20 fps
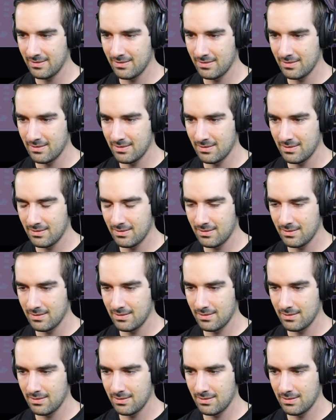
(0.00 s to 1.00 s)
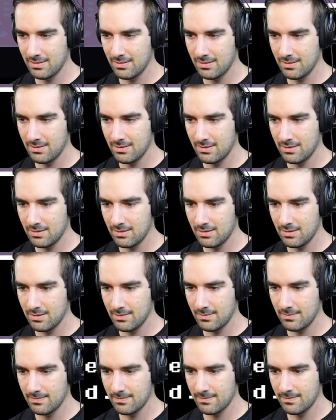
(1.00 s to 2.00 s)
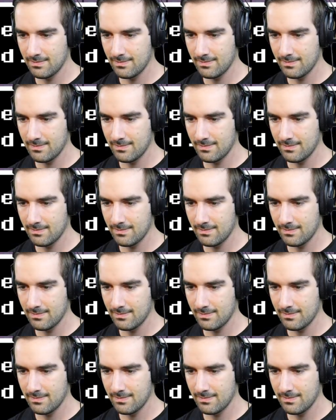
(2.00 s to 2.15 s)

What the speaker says: No one is speaking in this clip.